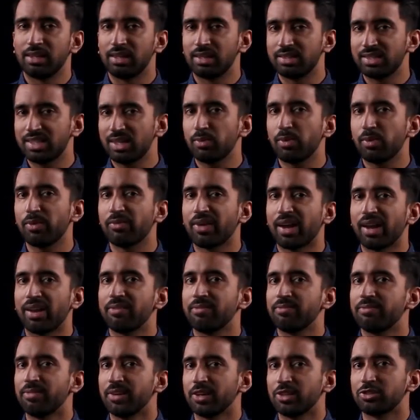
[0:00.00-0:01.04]
Let's say we've got a
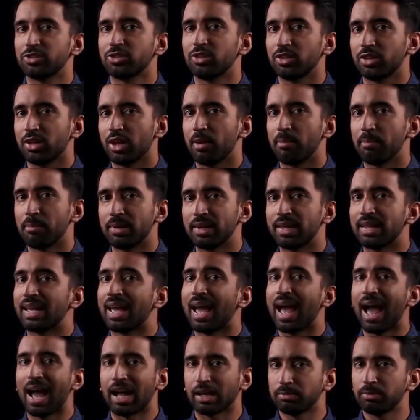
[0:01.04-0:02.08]
fictional company,
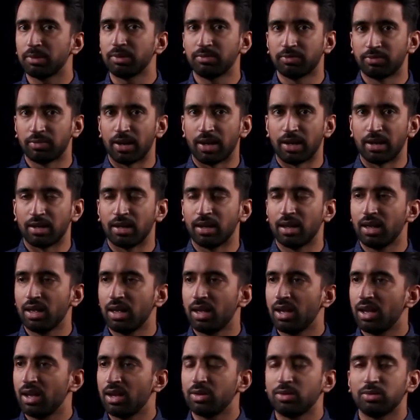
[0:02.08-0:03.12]
Acme Freight,
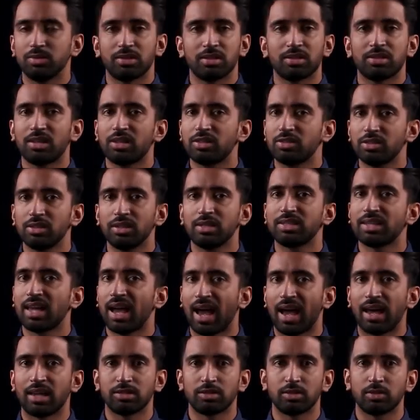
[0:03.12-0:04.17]
who's essentially
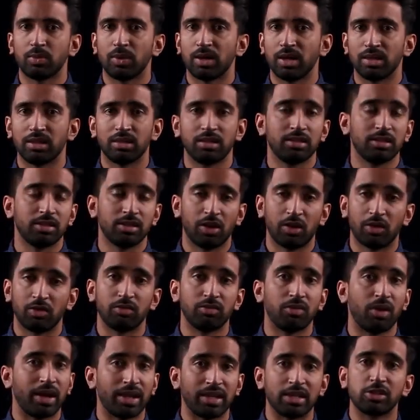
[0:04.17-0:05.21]
tasked with
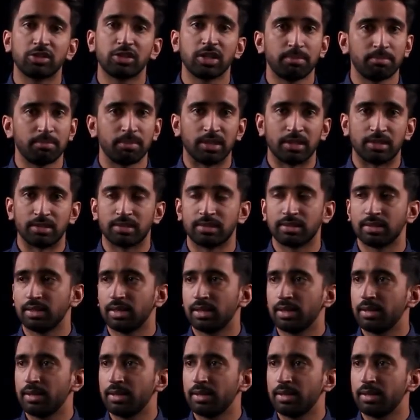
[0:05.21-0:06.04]
running shipments.